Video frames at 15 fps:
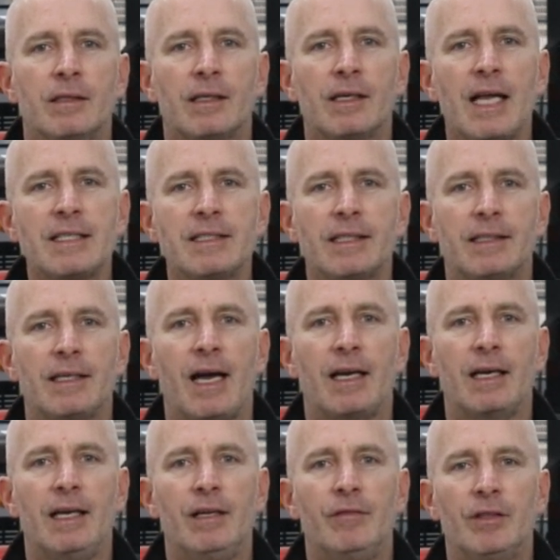The classic
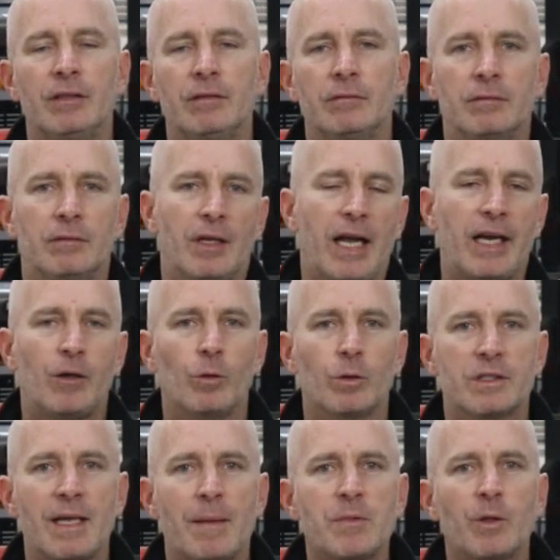911, like
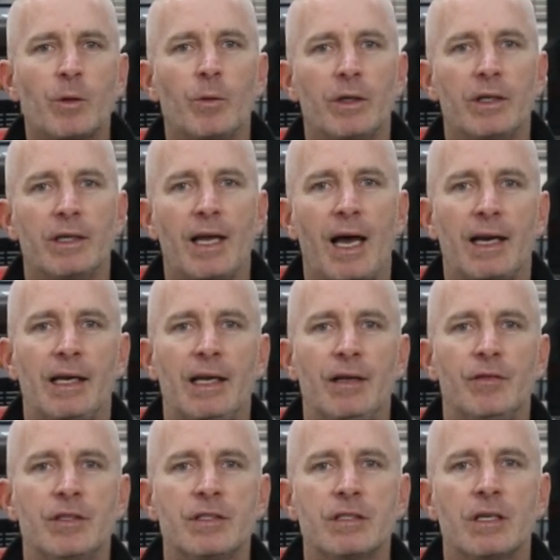all subsequent
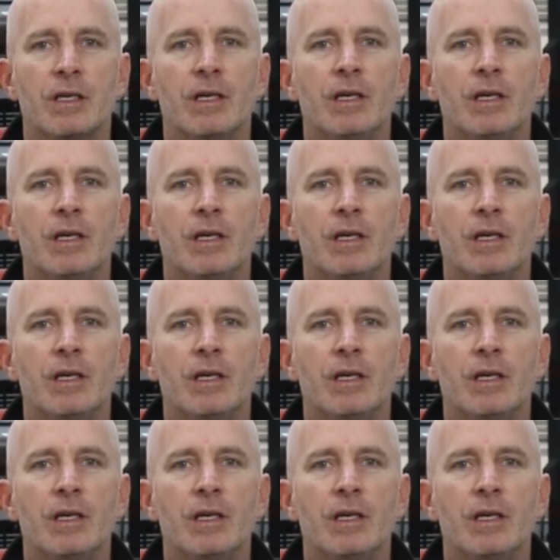911s,